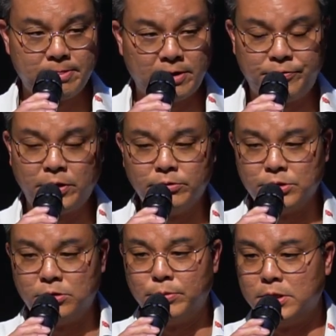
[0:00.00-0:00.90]
I thought there
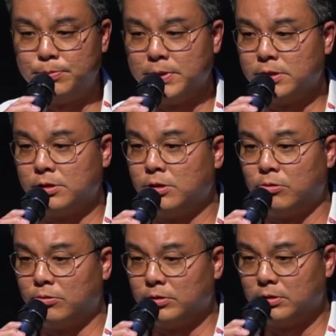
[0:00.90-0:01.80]
was nobody's business to
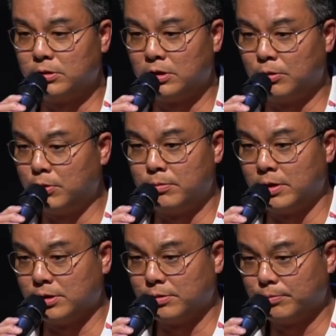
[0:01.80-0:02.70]
know about
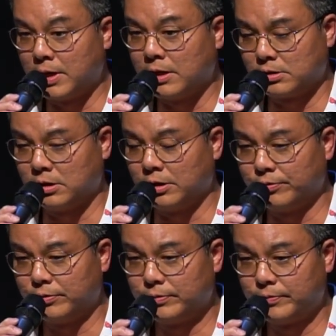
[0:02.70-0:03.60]
my past
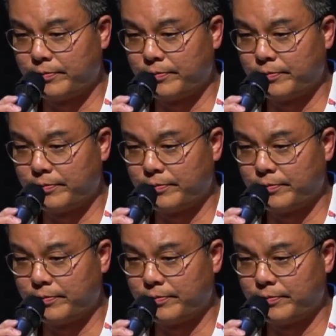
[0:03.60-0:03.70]
life.